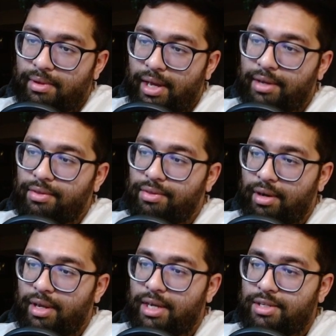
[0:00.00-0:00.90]
I could
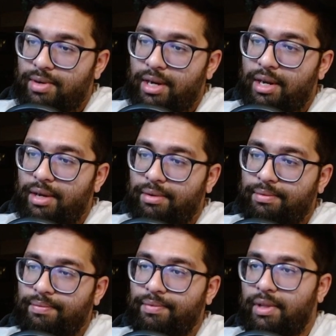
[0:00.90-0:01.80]
Thoughtcast right now.
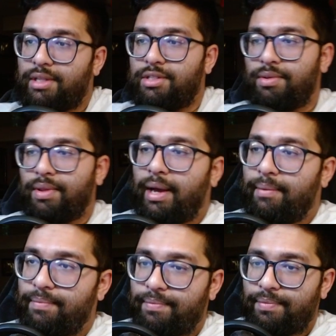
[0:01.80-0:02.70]
Let's do that.
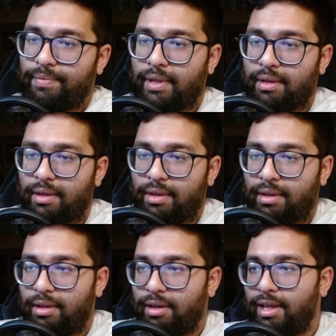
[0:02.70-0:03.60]

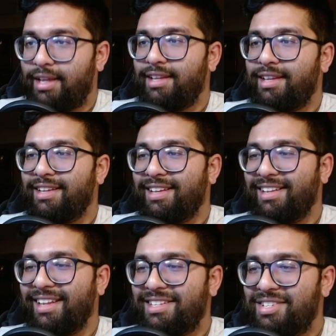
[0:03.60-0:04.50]
Let,
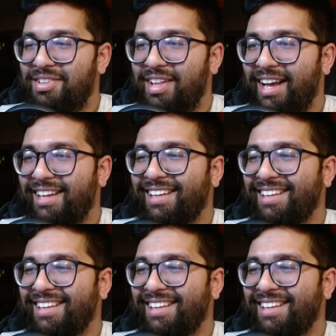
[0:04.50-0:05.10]
let's do that.